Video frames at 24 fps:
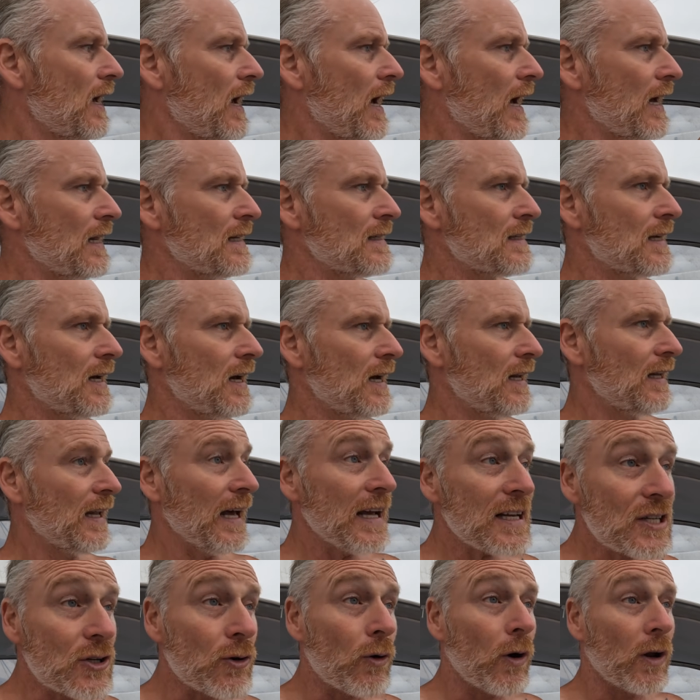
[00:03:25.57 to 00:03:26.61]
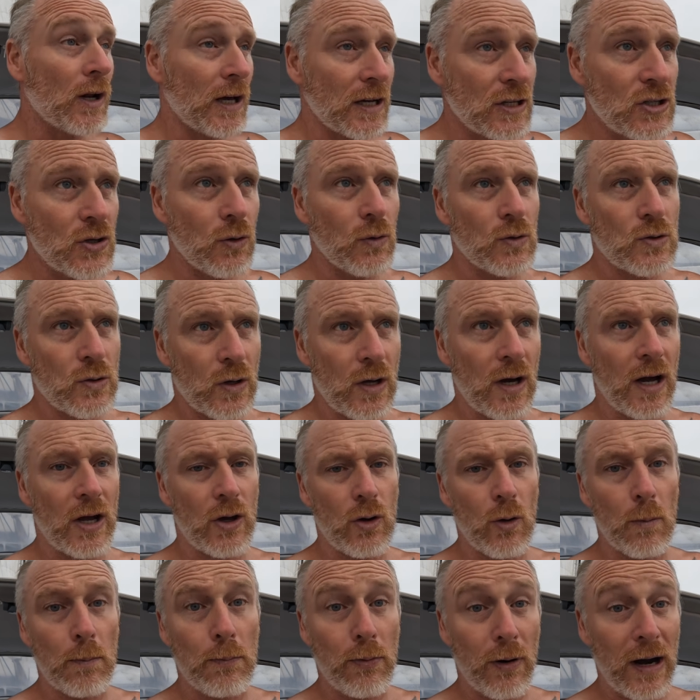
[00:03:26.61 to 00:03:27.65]
And later on I talked to a guy
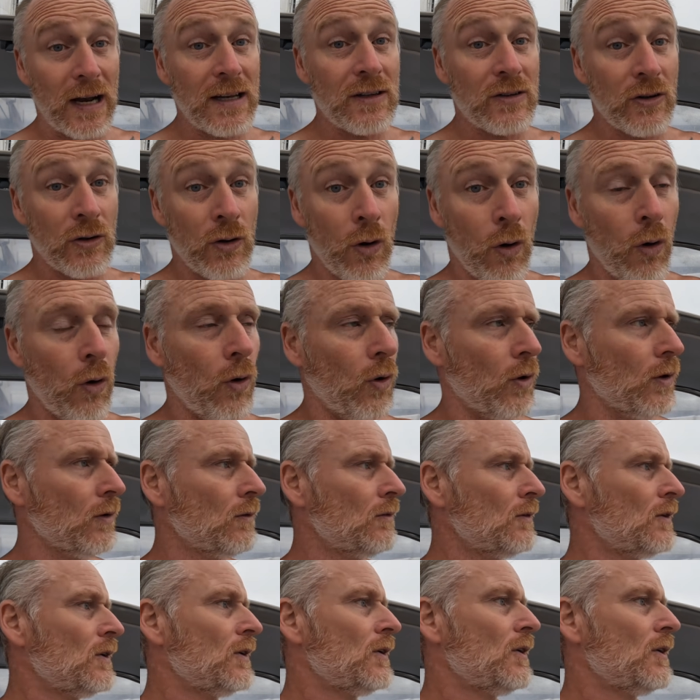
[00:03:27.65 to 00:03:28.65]
called Brendan Hall,